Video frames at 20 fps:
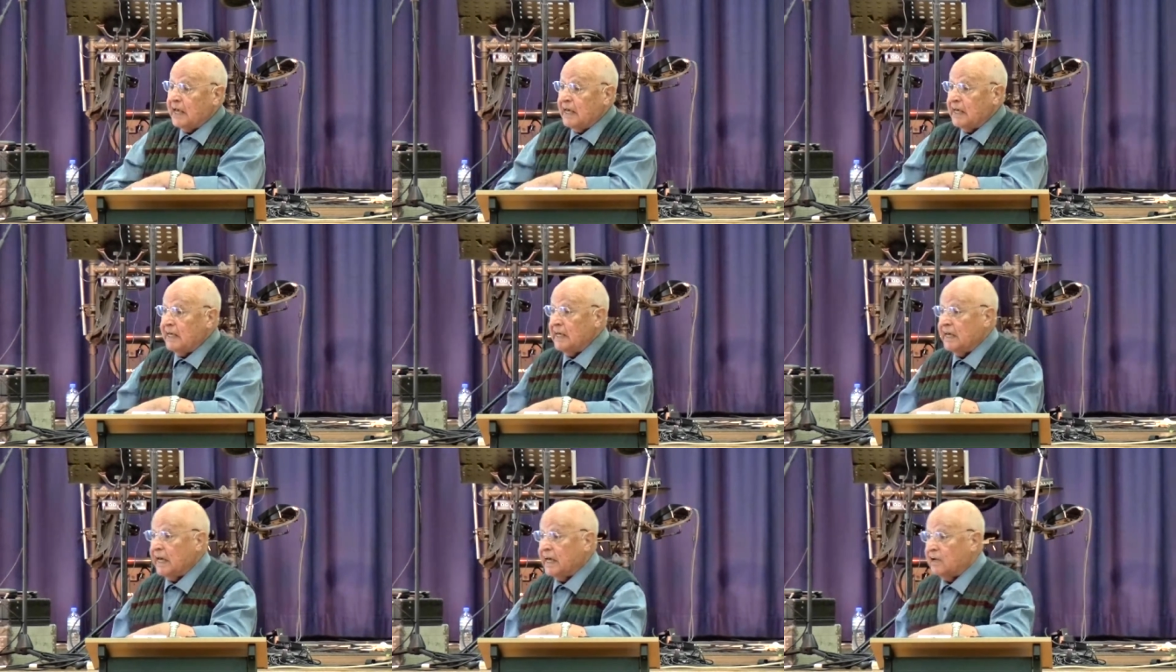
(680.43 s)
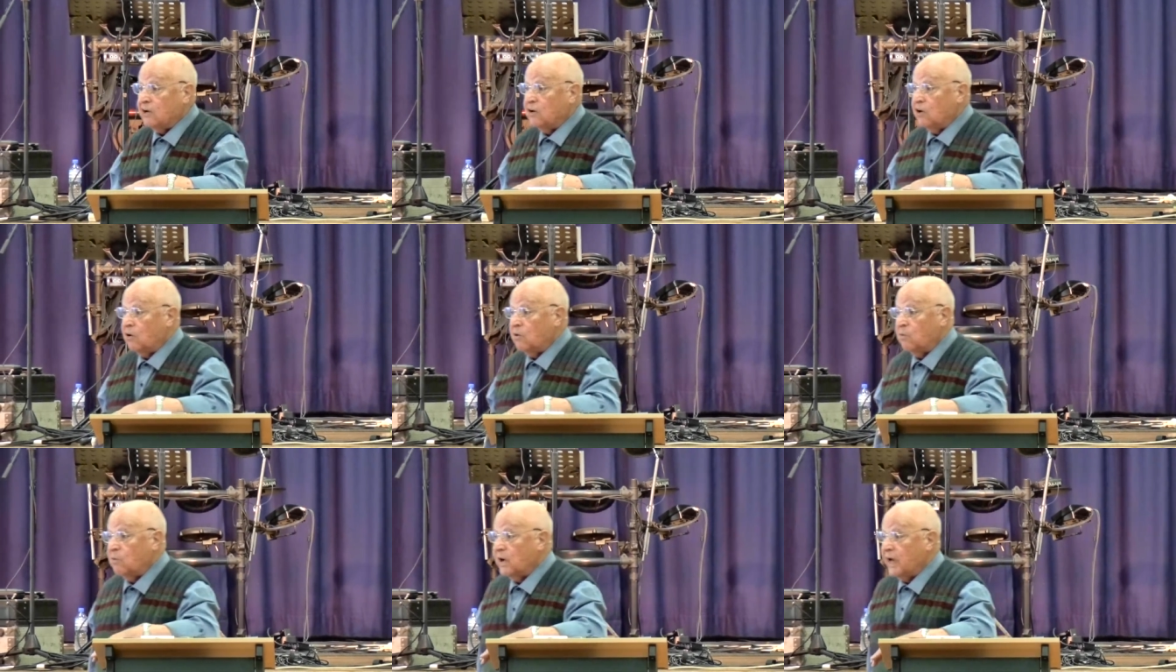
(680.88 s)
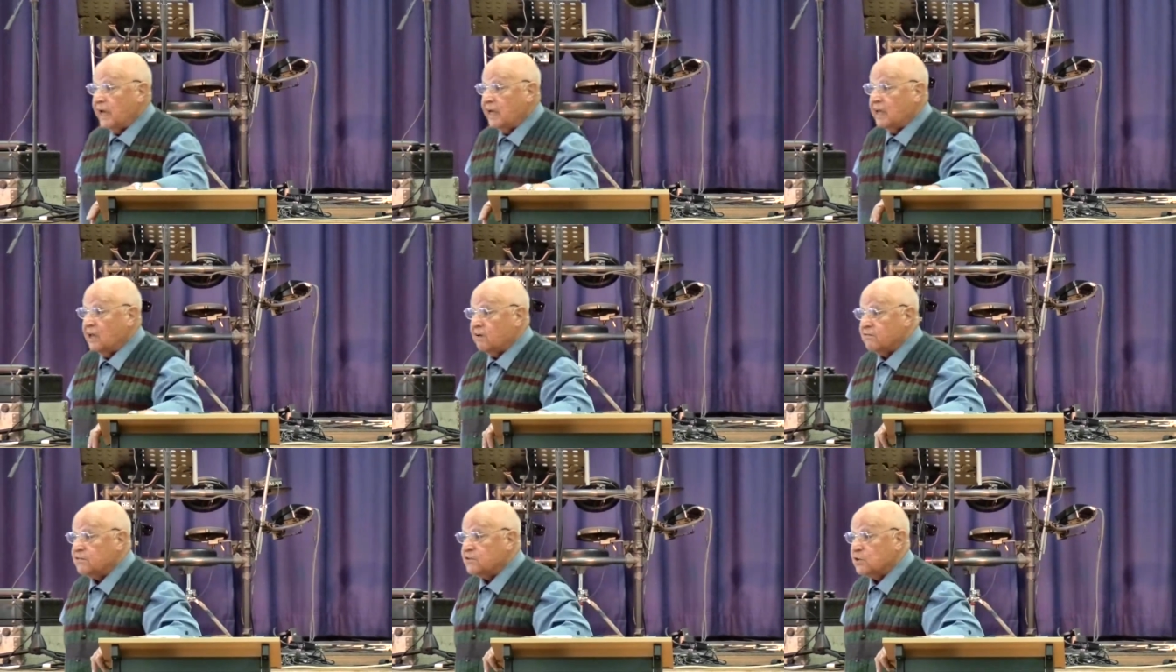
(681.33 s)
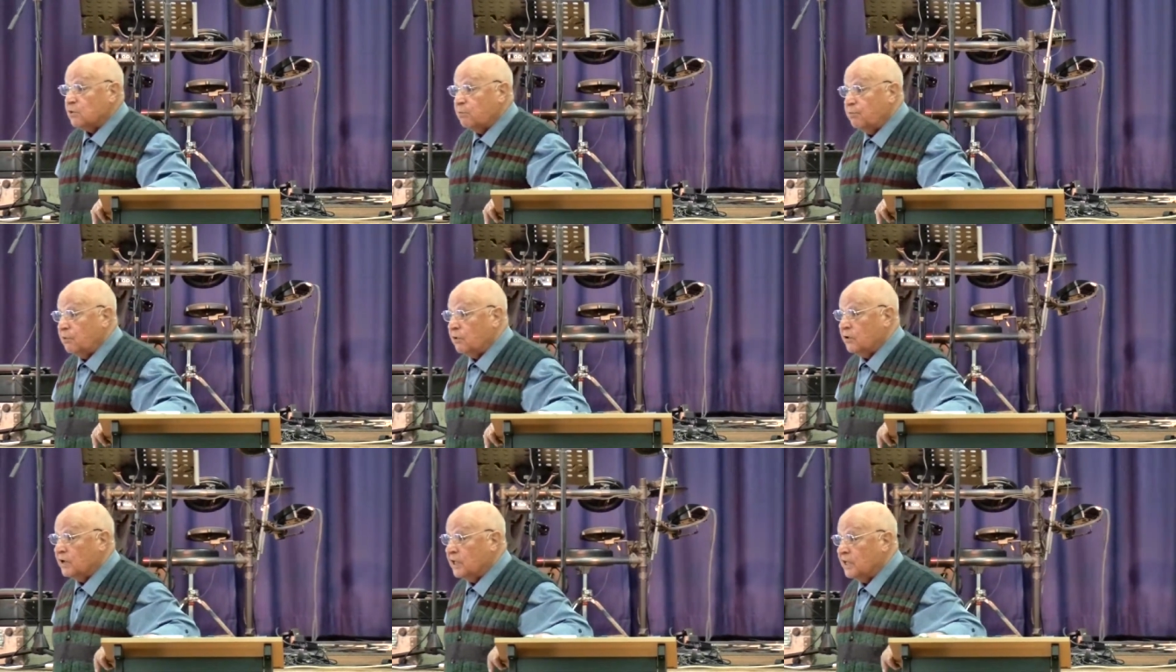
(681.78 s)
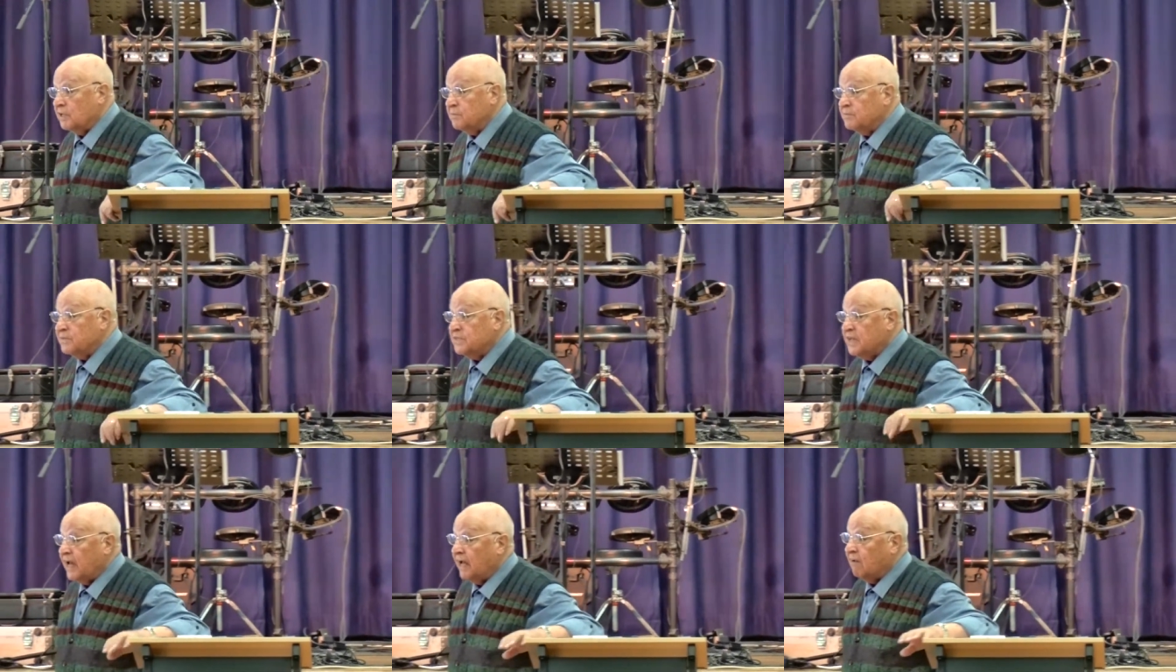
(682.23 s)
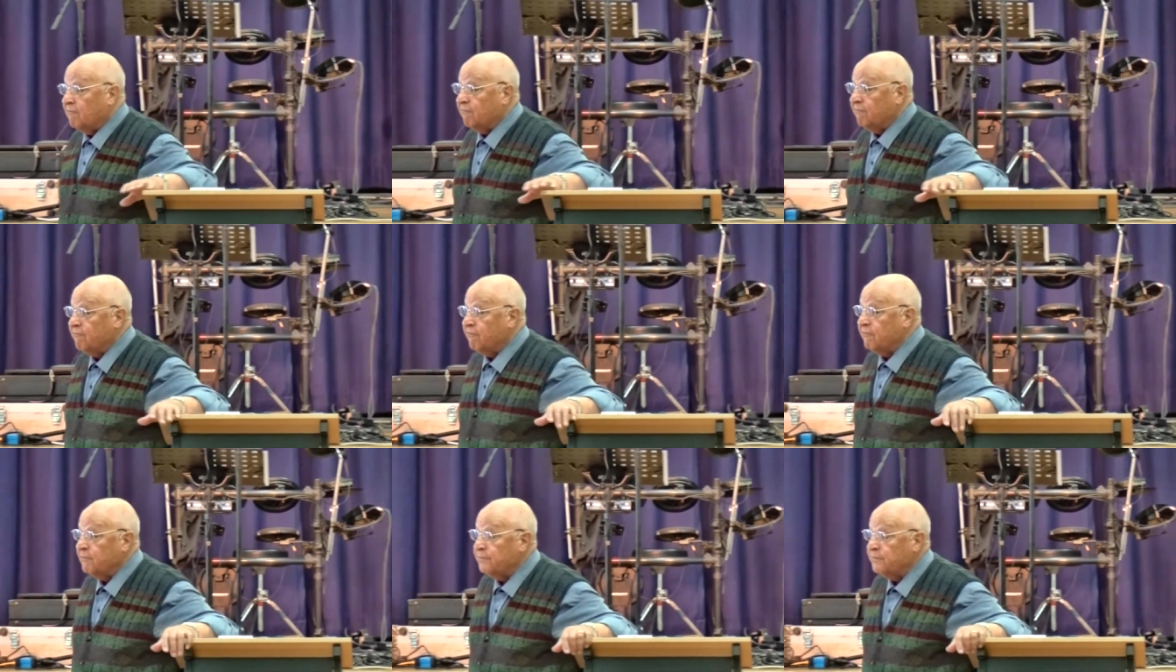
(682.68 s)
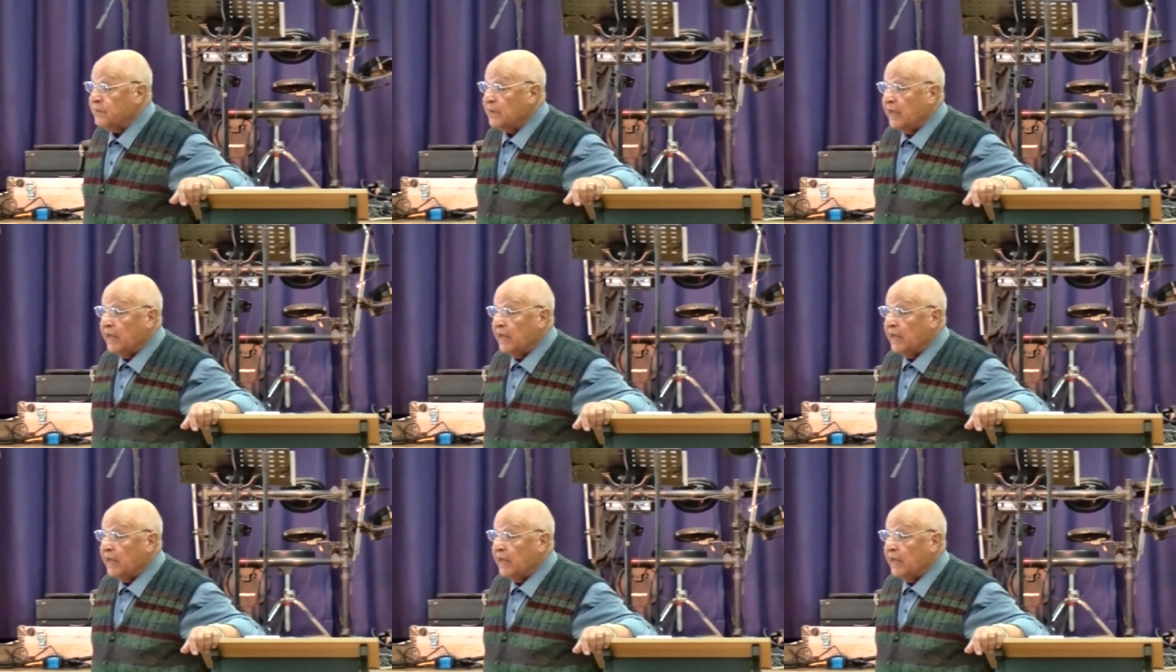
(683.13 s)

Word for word: He had no way of supporting himself.